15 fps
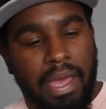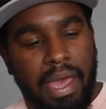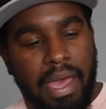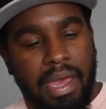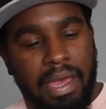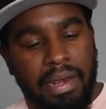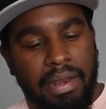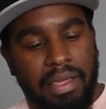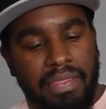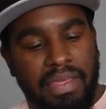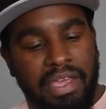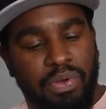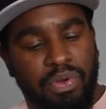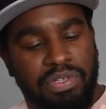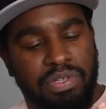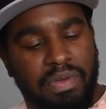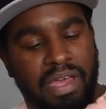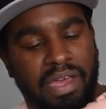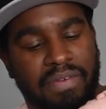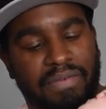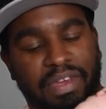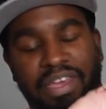and they also
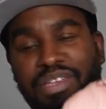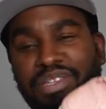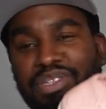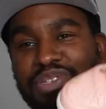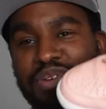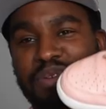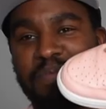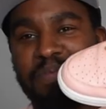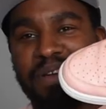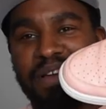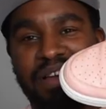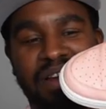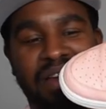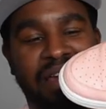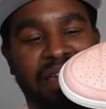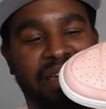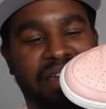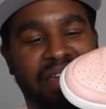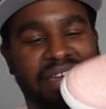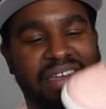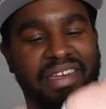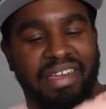have a super like